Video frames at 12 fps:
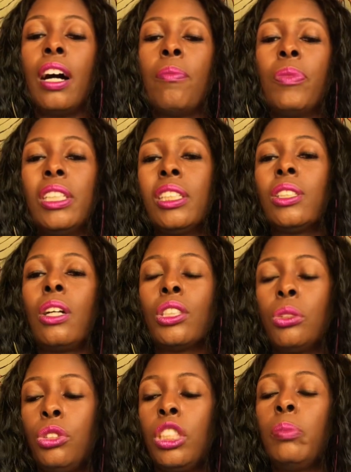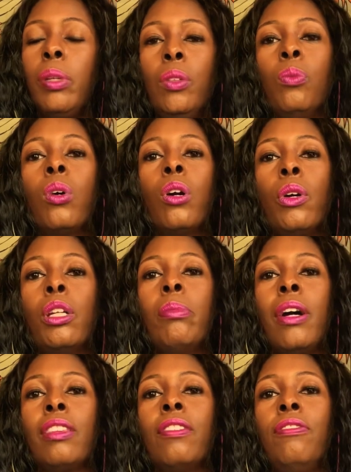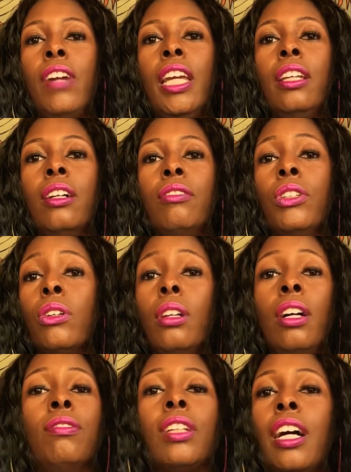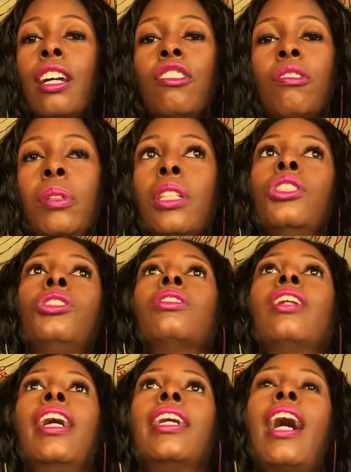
This is also just being worried about the fate of your love life because you're like,